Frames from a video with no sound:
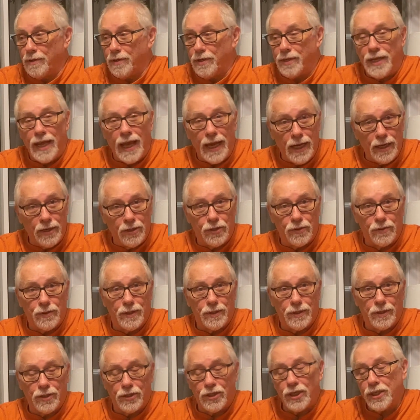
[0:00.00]

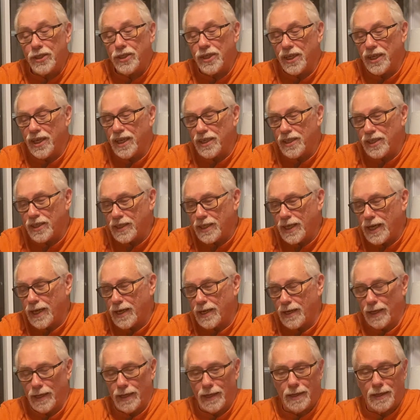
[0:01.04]
dangerous, just
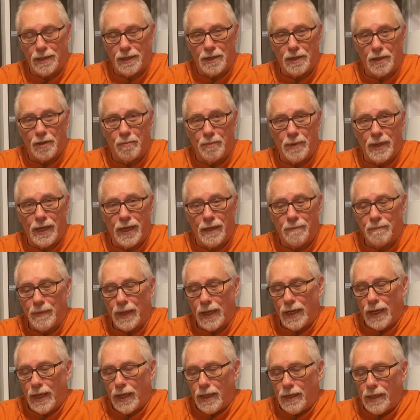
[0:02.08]
unsettling a little bit.
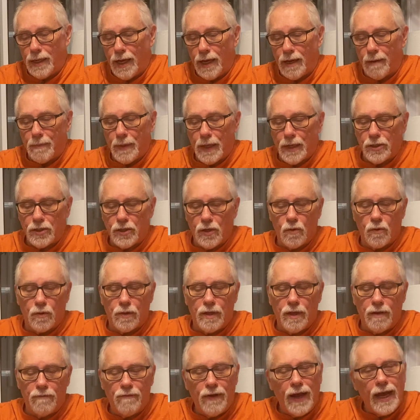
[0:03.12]
Now, so
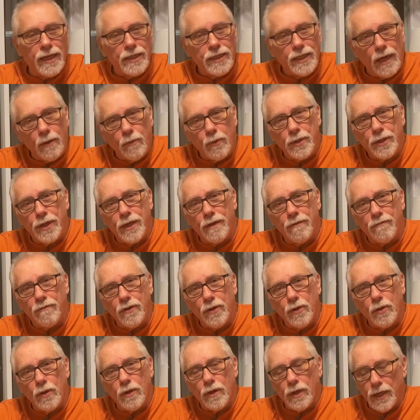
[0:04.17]
the advice I would give
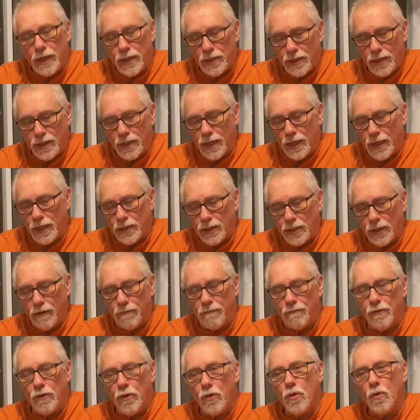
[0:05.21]
you is this.
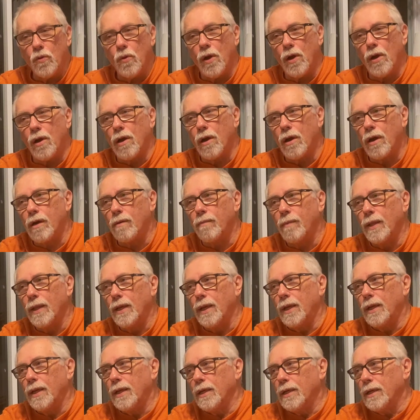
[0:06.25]
If you are
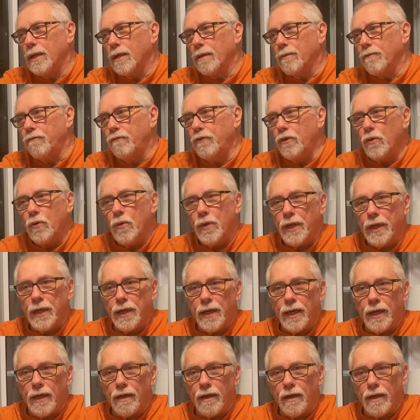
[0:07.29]

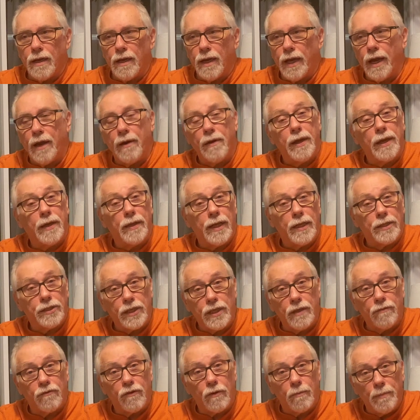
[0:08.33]
viewing in an area that's
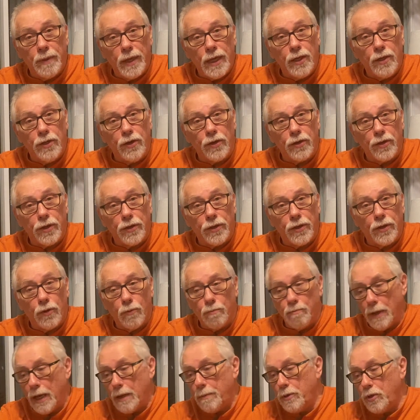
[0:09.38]
unfamiliar to you,
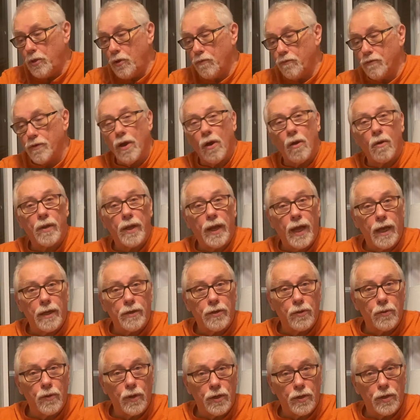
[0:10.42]
maybe you've gone
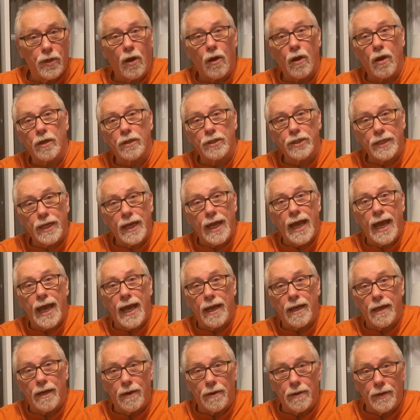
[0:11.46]
out to a dark
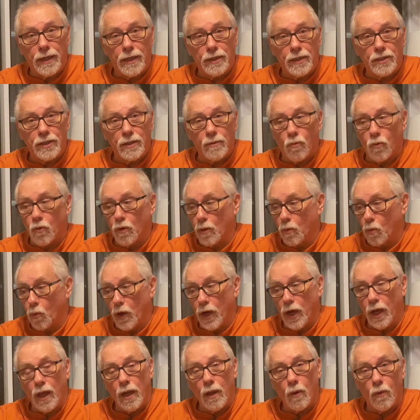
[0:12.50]
sky area somewhere
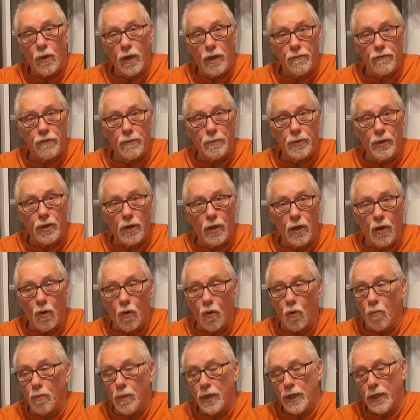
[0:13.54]
well away from your
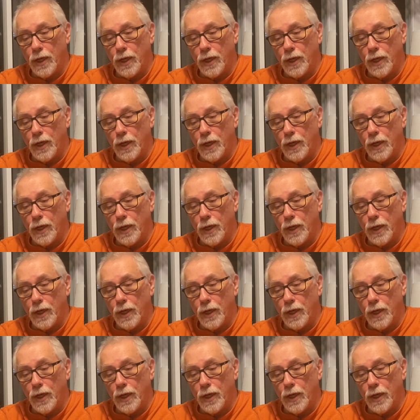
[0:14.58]
home,